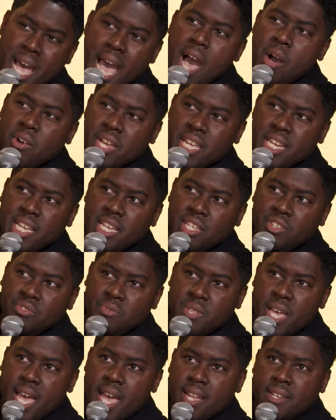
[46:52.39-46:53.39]
how can He
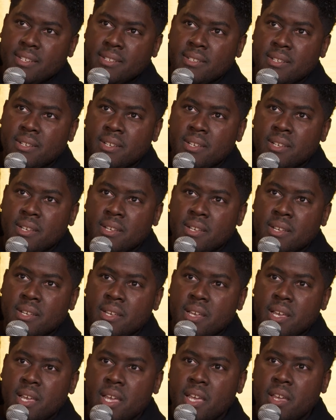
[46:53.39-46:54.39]
do that
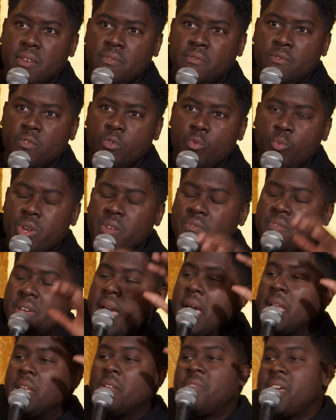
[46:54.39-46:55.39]
if we've
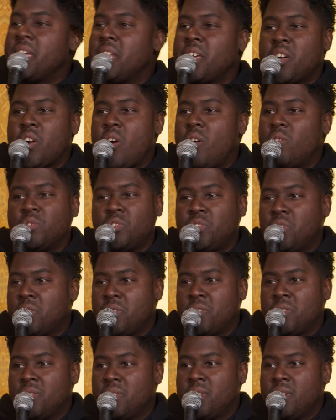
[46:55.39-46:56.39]
elevated
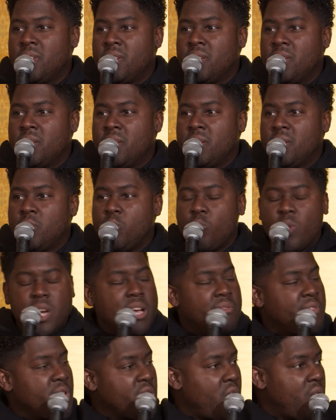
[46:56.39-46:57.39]
culture,
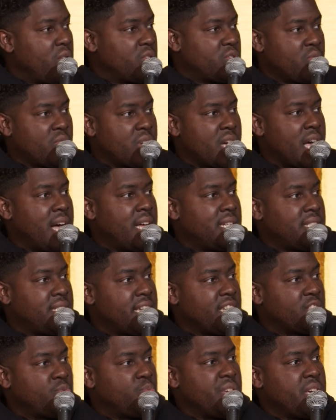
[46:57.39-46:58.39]
whatever cultural
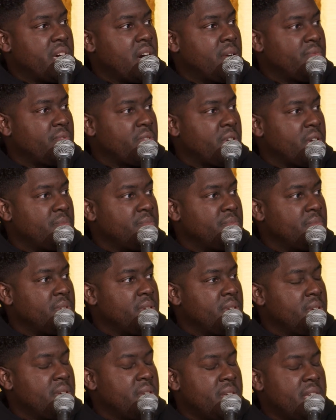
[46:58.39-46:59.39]
context we come from,
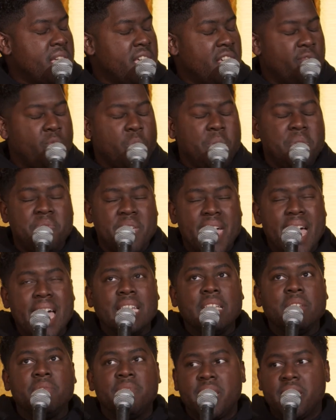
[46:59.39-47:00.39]
if we've
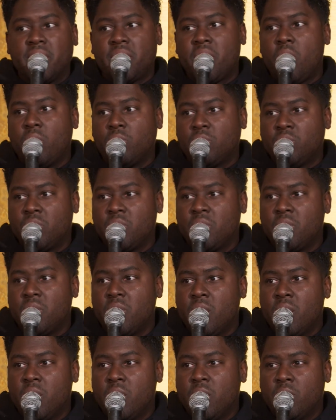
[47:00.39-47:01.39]
elevated culture
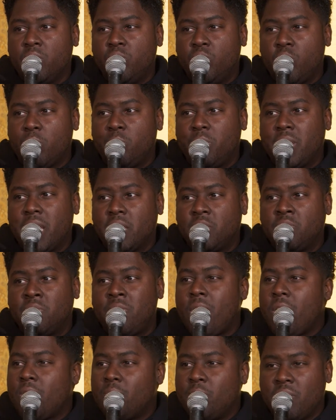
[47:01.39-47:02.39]
to a place
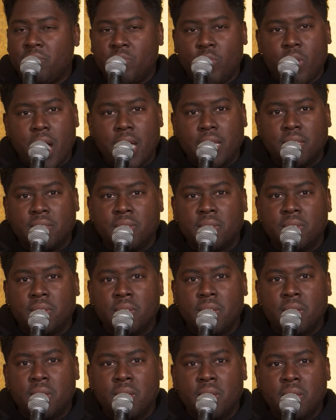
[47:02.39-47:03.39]
far above Christ?
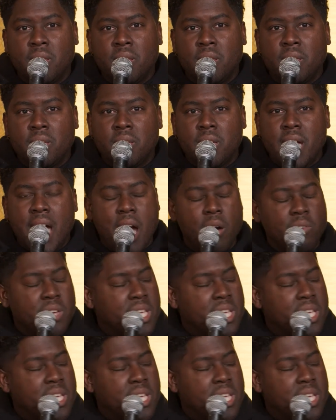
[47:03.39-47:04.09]
How